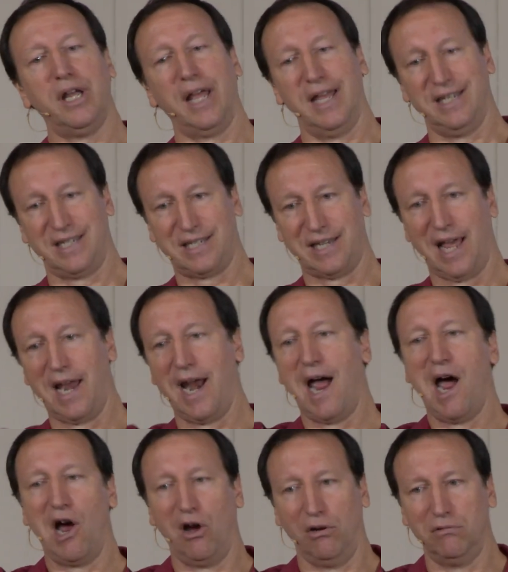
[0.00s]
and set
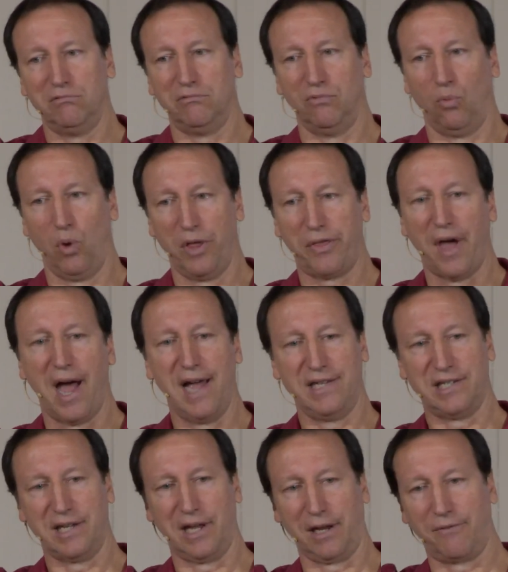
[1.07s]
out with
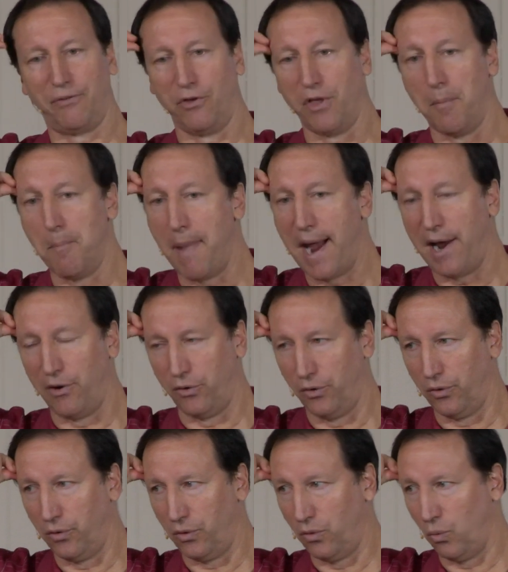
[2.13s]
Isaac for the
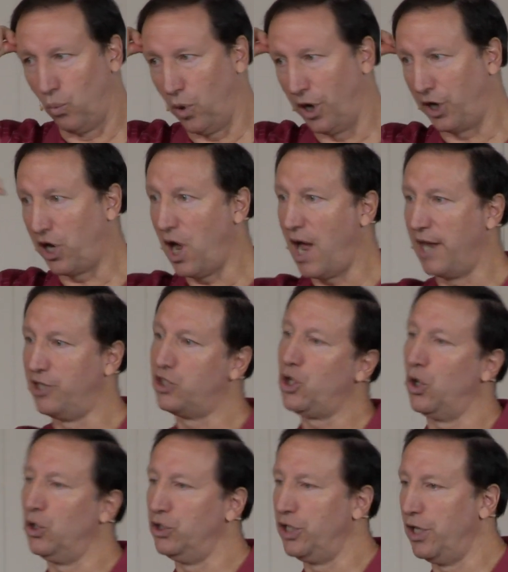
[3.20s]
mountain where God
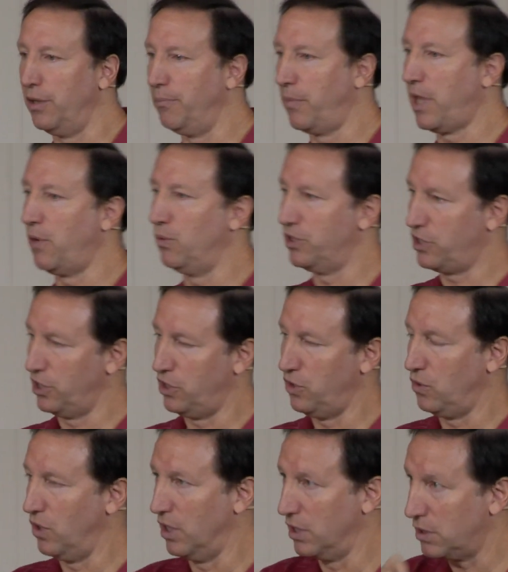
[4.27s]
told him he was to do
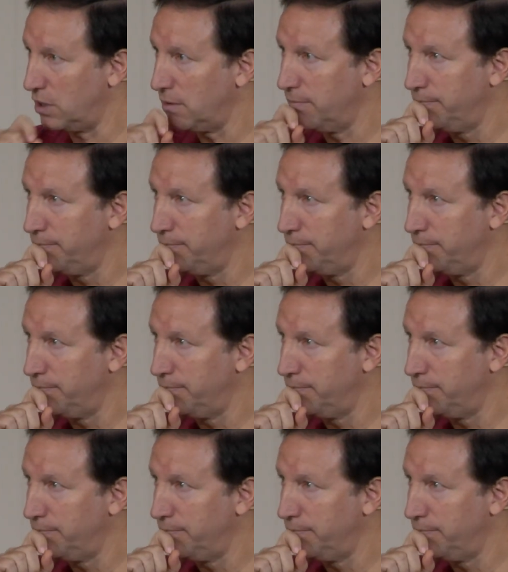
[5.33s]
this.